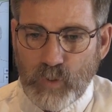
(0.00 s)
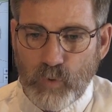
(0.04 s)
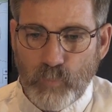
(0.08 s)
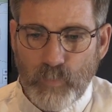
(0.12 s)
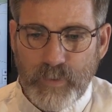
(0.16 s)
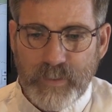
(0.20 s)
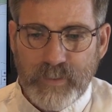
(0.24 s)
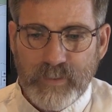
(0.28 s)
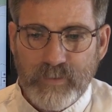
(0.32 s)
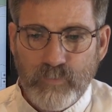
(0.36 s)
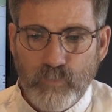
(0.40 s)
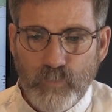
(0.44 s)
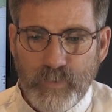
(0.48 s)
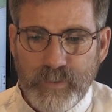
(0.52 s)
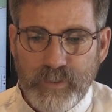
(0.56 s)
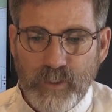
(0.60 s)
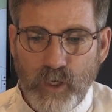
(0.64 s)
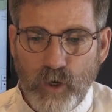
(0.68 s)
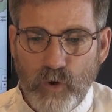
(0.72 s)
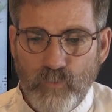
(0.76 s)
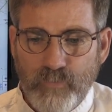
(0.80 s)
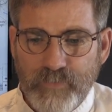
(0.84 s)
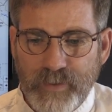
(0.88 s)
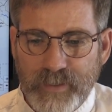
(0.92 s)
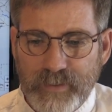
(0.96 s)
we can we
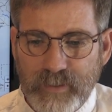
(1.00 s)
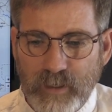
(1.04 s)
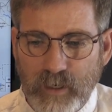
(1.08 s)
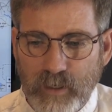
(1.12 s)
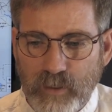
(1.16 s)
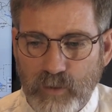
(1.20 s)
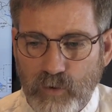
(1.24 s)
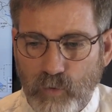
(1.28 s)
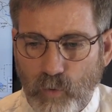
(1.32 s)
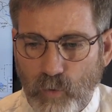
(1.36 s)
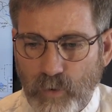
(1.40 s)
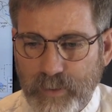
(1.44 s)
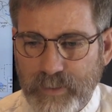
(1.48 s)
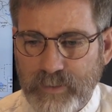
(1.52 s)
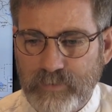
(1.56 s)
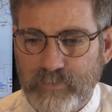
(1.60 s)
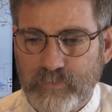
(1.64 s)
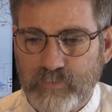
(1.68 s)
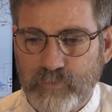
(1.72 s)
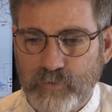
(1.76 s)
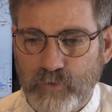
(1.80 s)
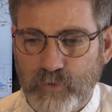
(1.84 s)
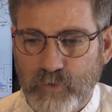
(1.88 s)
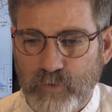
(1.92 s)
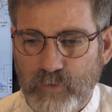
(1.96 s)
know that
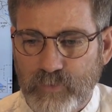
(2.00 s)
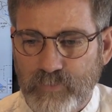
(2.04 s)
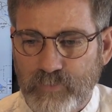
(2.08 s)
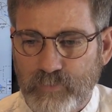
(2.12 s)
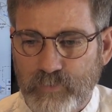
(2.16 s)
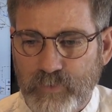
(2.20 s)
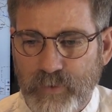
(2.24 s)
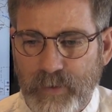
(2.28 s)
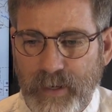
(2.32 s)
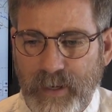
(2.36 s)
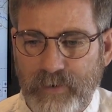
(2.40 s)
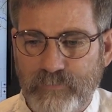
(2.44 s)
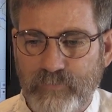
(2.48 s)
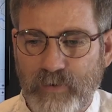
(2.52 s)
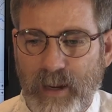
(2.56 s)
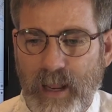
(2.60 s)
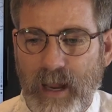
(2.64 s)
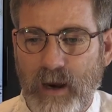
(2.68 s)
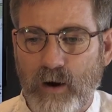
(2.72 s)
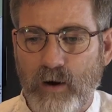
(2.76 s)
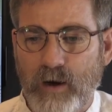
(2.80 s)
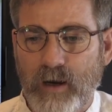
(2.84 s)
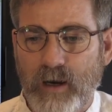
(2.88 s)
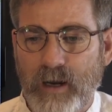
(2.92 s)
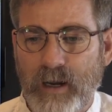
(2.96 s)
according to, you have
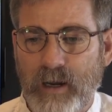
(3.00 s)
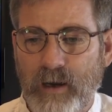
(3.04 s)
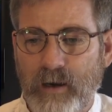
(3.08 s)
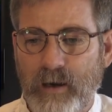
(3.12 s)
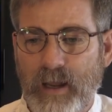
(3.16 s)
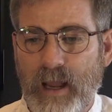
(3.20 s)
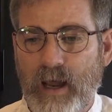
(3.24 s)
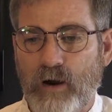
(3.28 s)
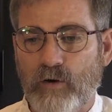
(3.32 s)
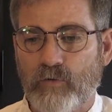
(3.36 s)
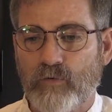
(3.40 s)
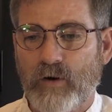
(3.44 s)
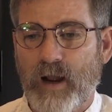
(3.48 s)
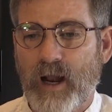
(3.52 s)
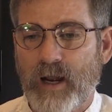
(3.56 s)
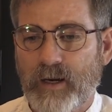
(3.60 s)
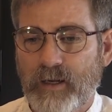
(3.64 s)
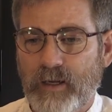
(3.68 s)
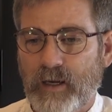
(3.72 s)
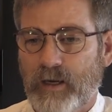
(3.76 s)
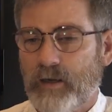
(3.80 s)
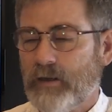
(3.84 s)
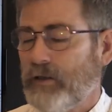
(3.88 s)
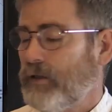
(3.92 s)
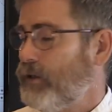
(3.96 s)
Al
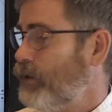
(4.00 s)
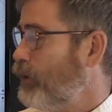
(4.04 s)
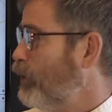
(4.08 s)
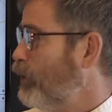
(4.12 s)
uh, Raqqa,